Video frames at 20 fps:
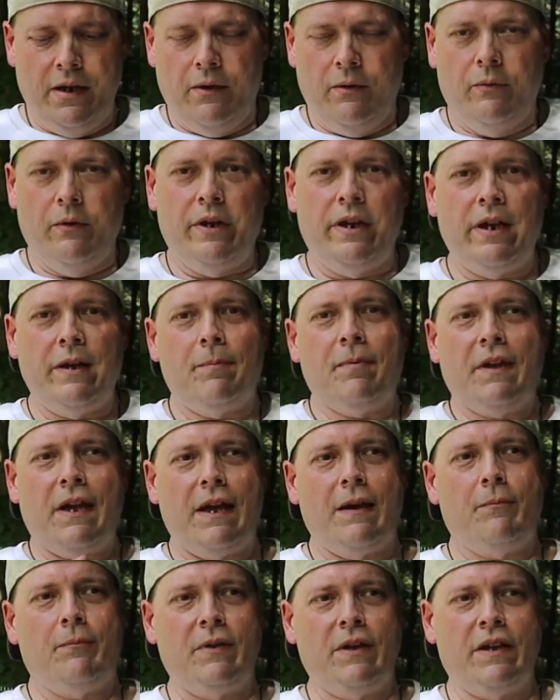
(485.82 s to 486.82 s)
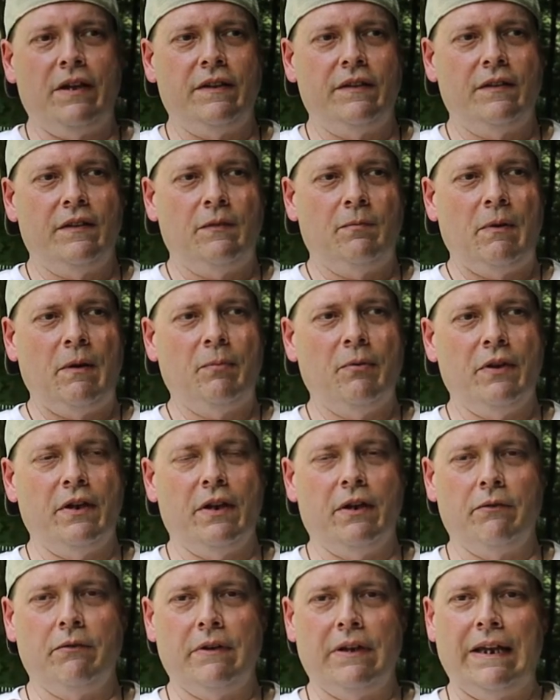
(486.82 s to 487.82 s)
What Hipcamp is is people that
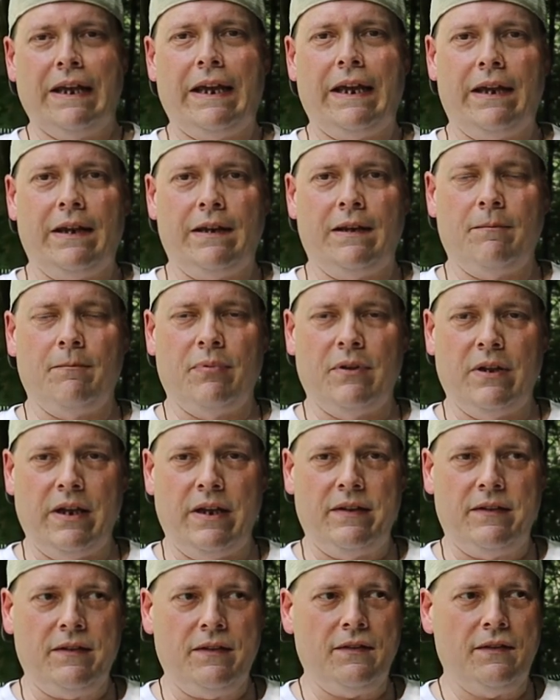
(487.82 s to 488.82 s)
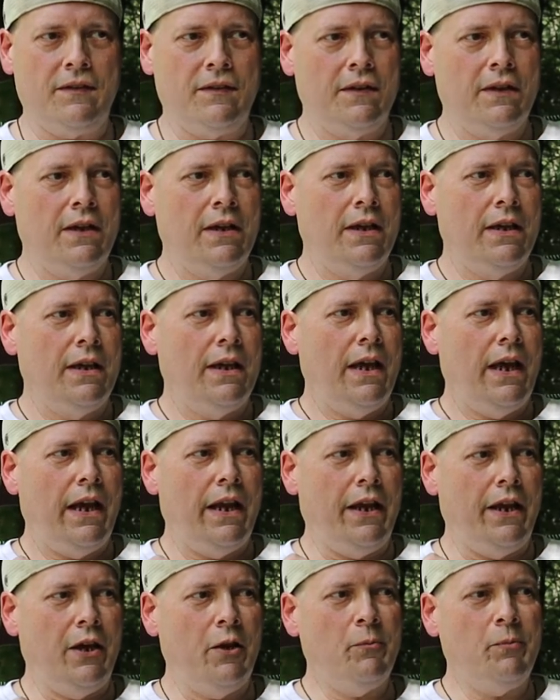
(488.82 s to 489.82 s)
own land in places and
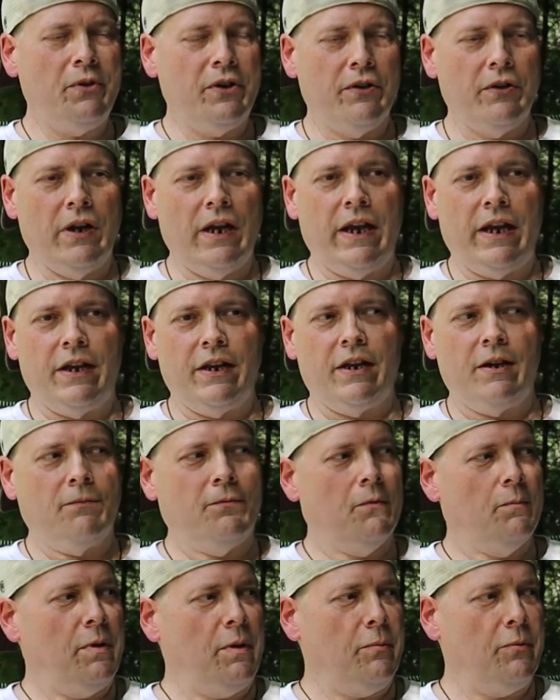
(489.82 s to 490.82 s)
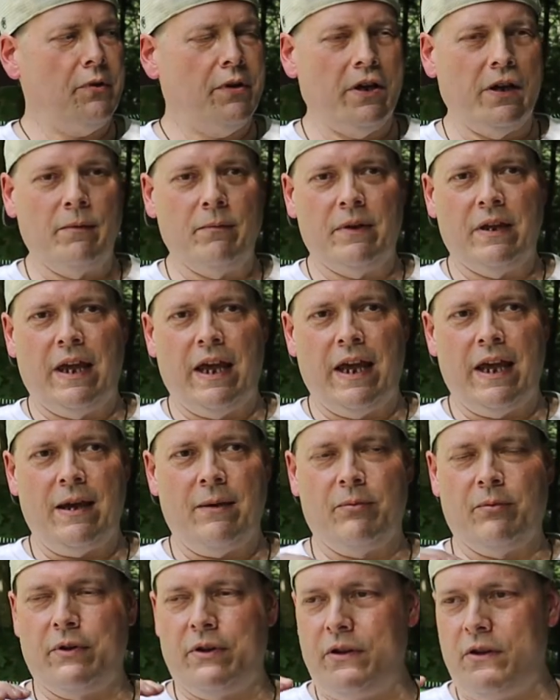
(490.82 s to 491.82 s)
they open their land up for people to come
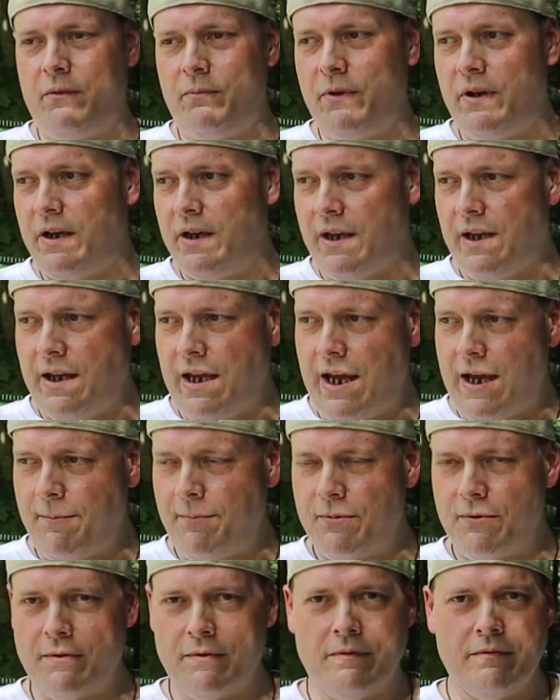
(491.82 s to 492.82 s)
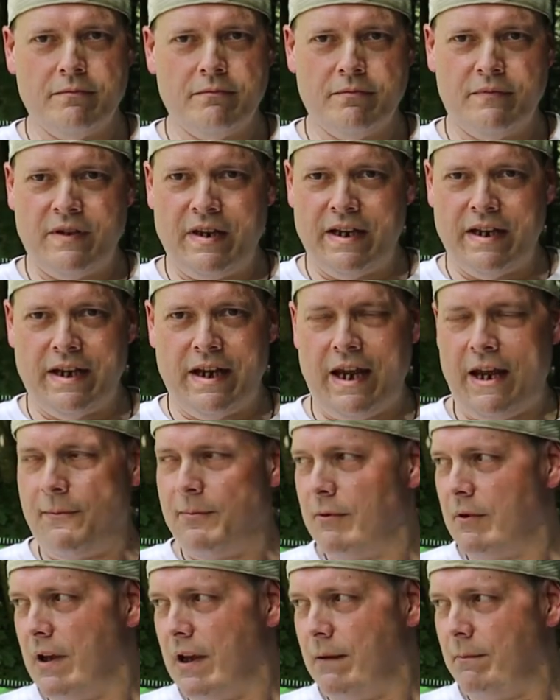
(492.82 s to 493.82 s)
camp, whether you be a camper, tent
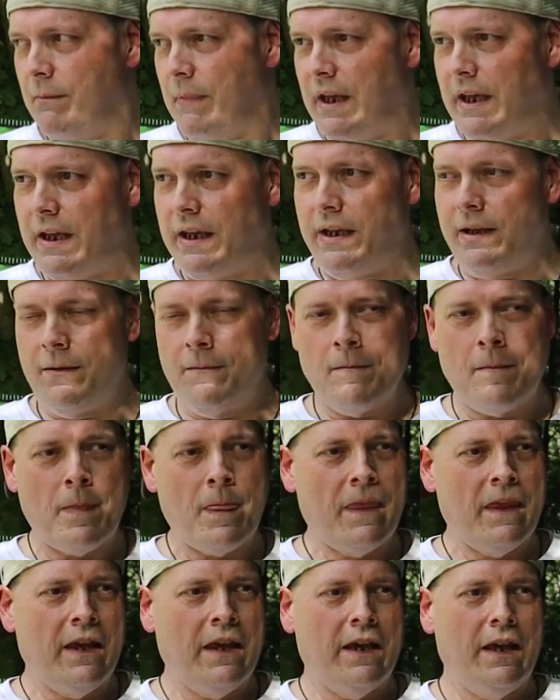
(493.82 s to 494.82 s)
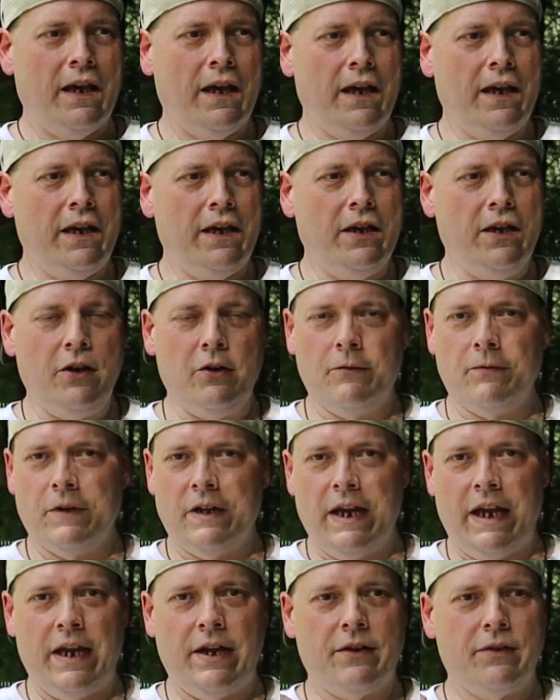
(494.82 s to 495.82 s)
camper like me, uh,
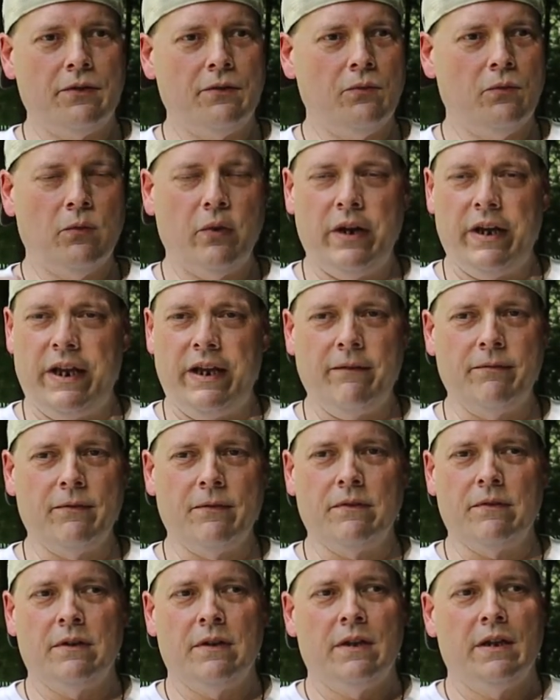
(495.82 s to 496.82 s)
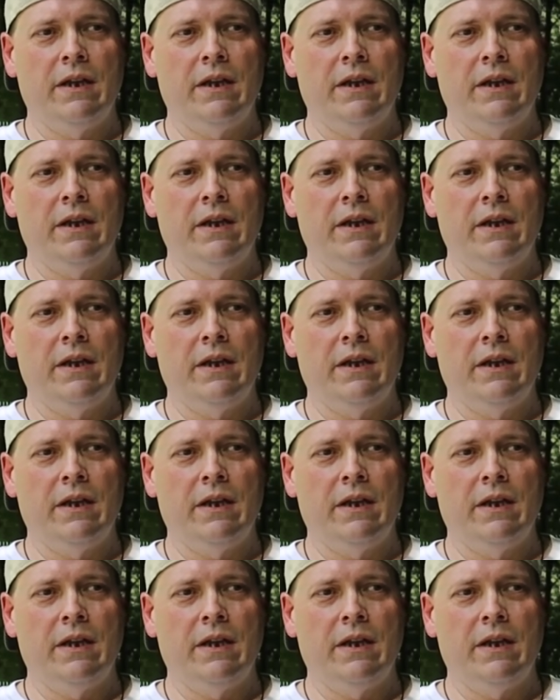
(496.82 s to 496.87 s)
overlander, whatever.